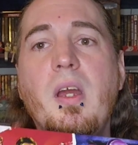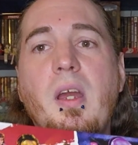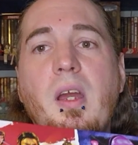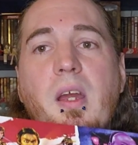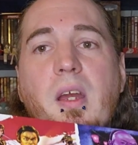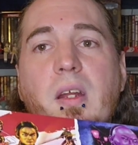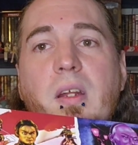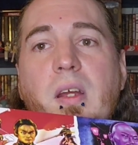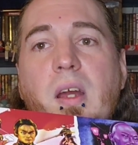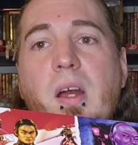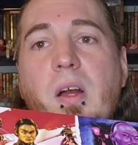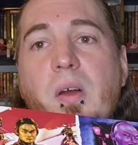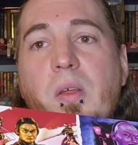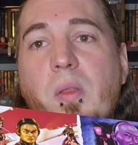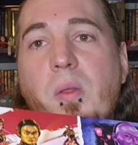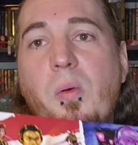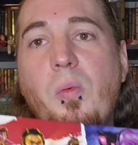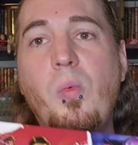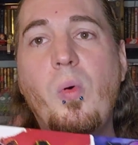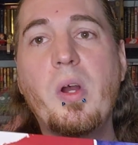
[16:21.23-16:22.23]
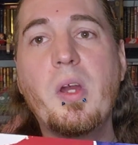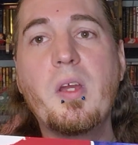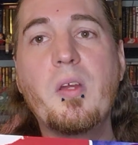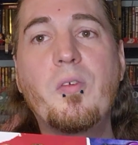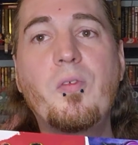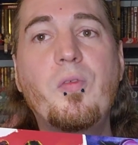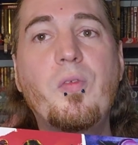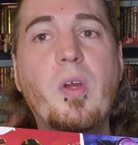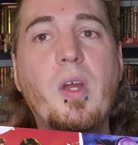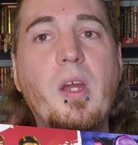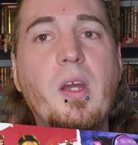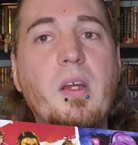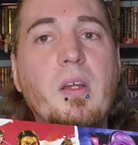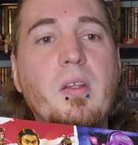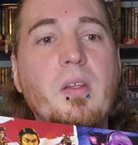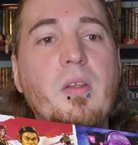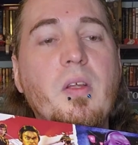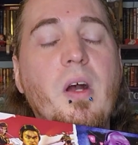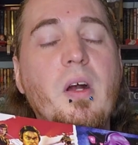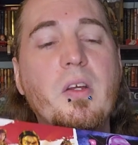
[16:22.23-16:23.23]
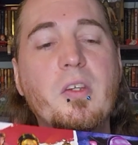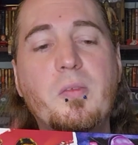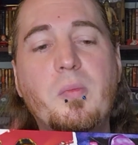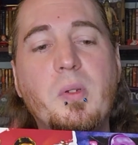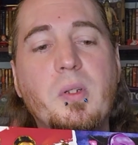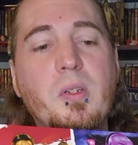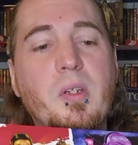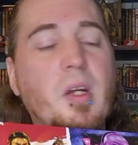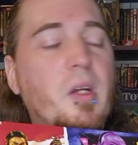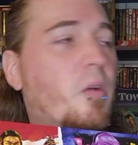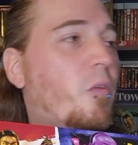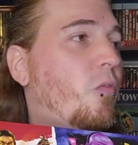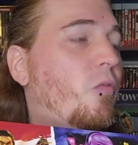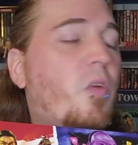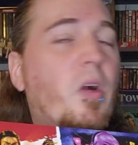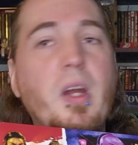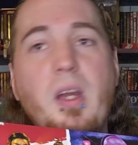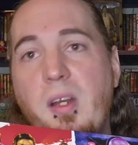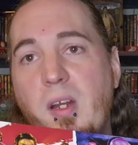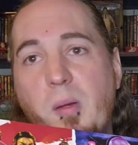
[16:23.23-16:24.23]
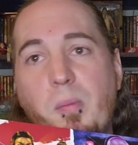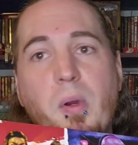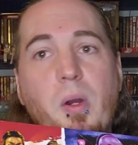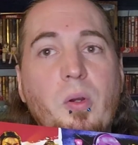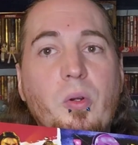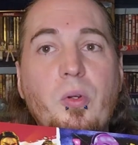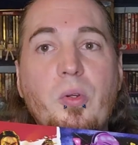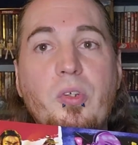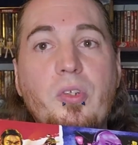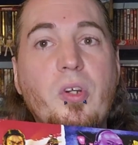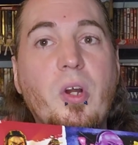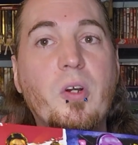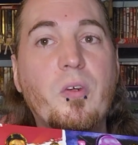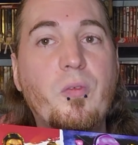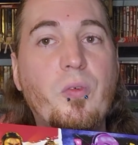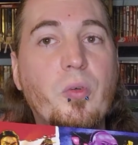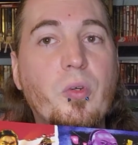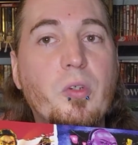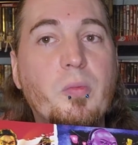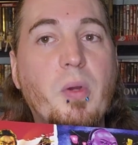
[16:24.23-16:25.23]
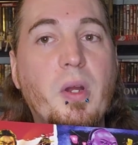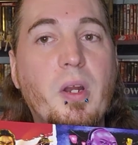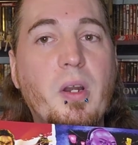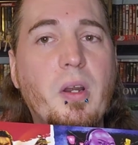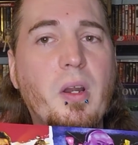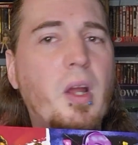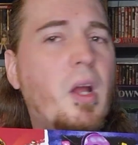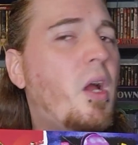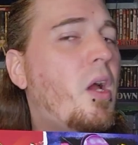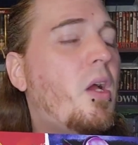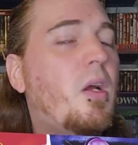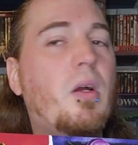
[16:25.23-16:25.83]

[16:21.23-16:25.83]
and how the wife and husband kind of fight about whose kung fu is better.